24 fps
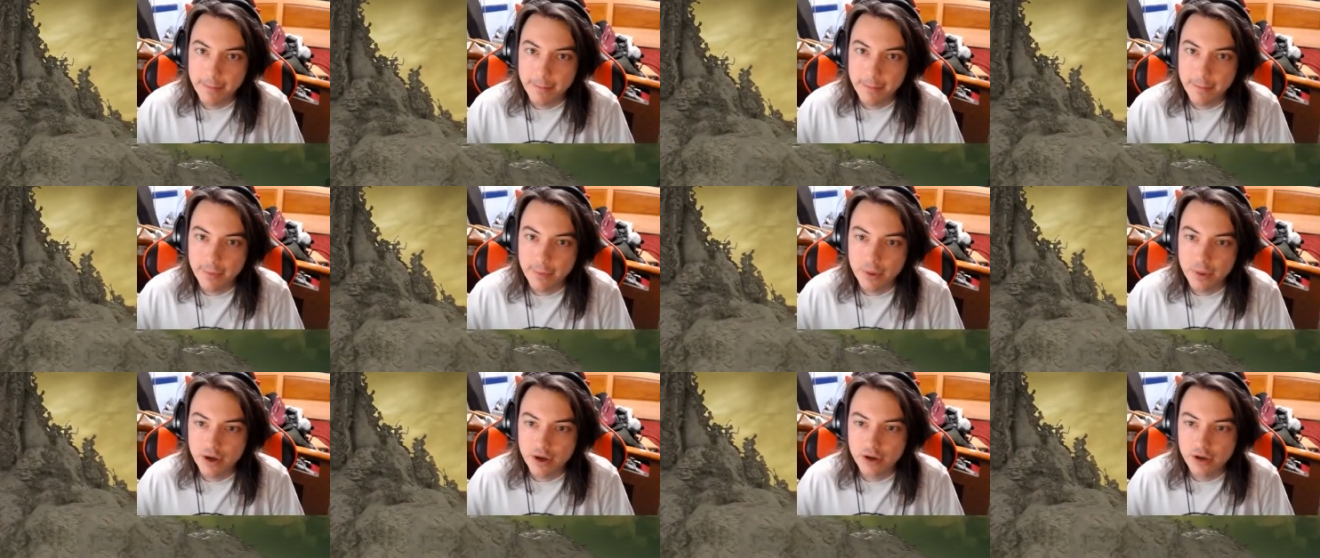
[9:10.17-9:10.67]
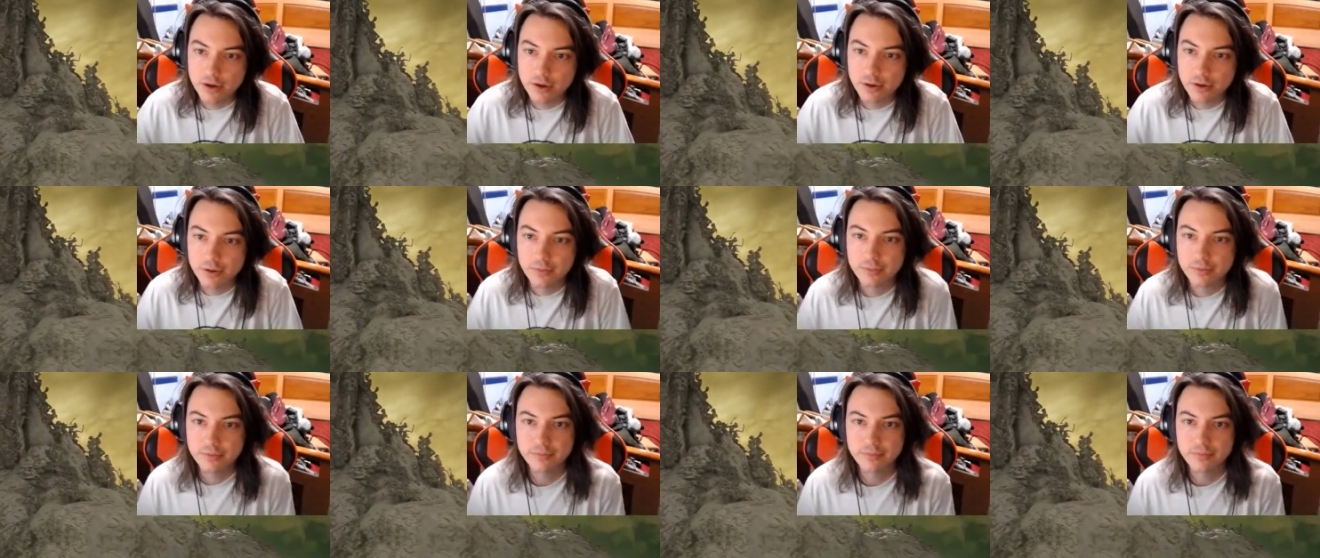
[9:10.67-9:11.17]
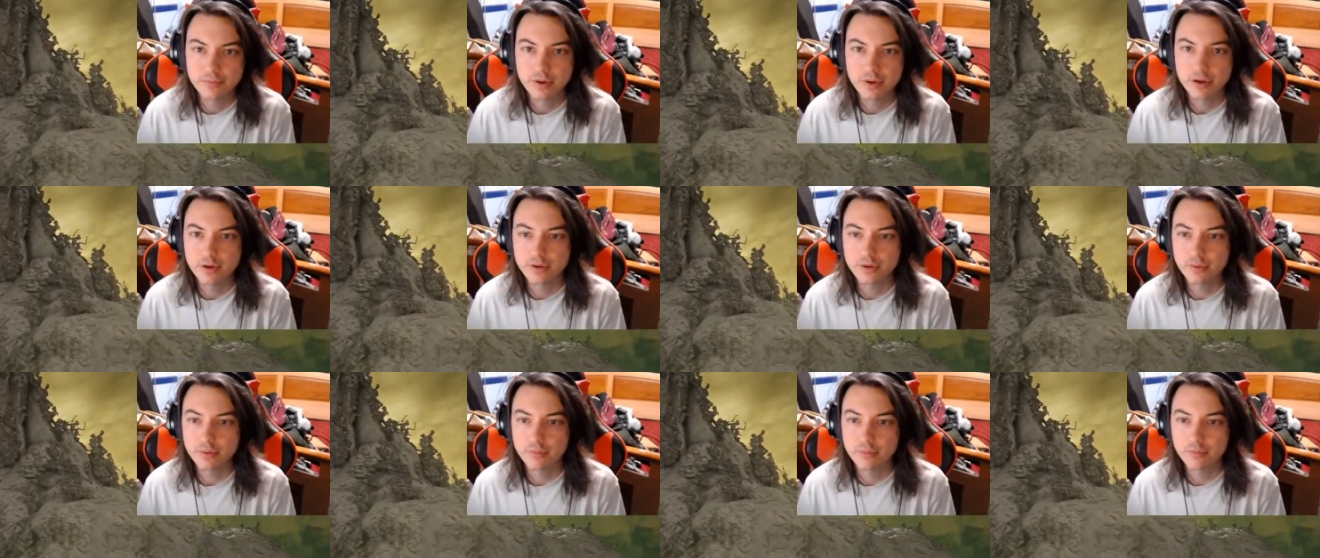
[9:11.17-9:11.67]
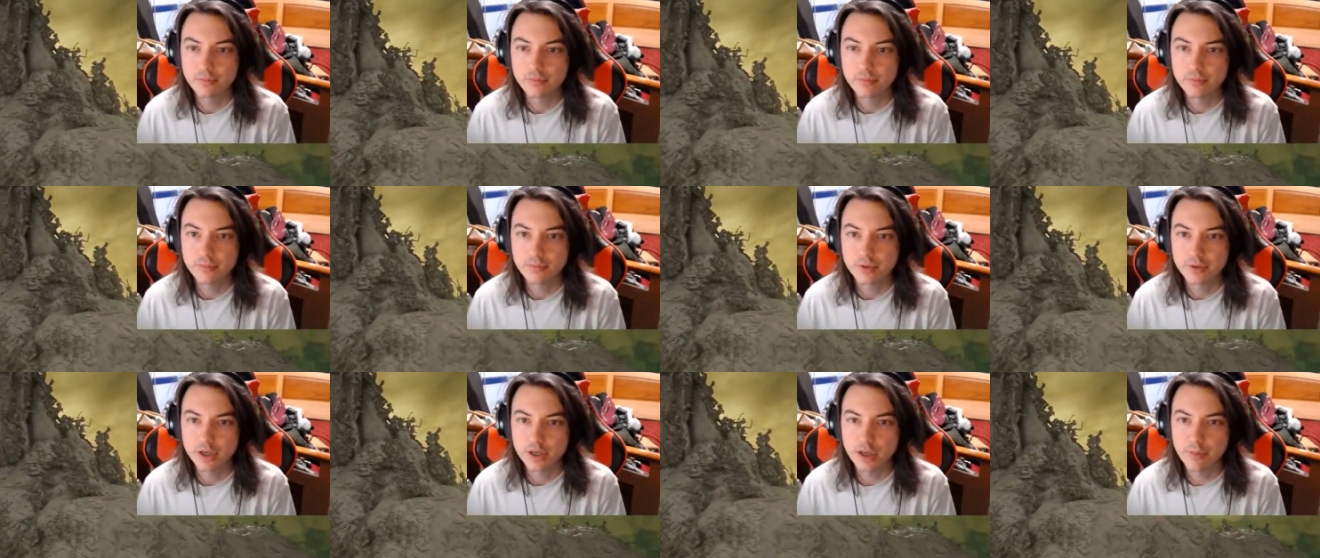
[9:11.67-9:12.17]
I was at 99 strength
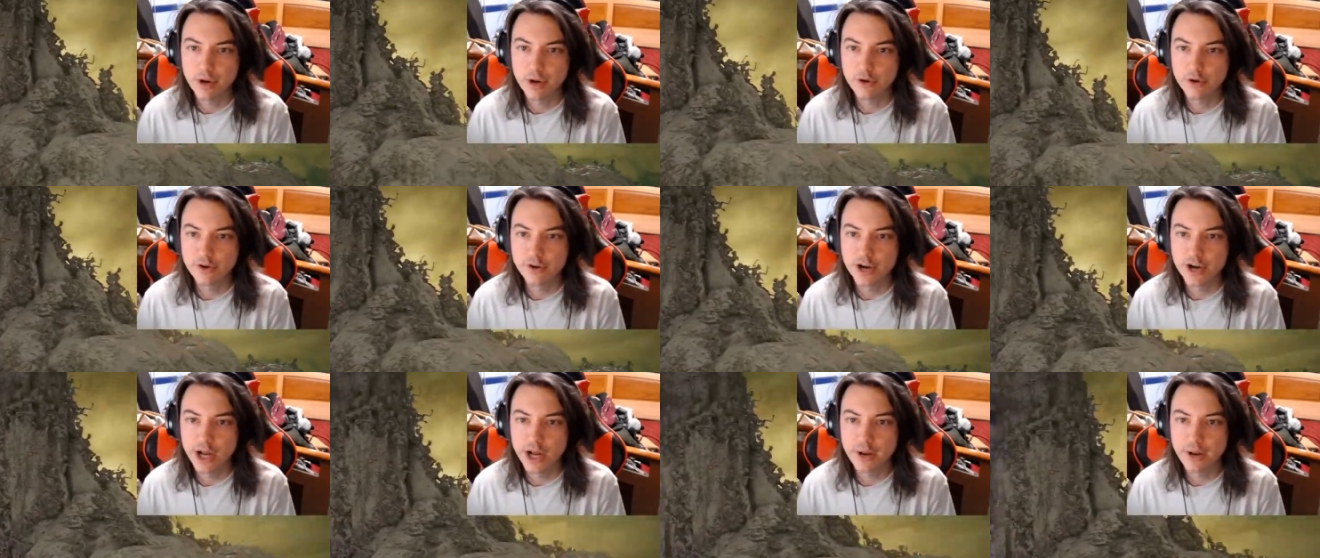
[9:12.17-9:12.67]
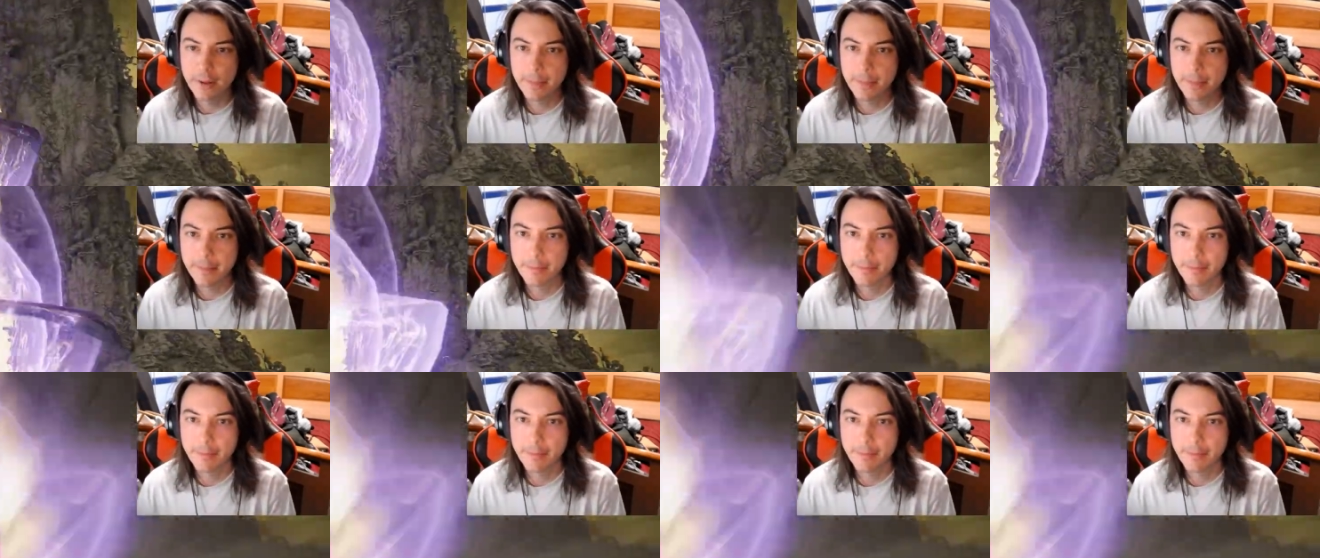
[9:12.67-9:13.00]
and dex with the martial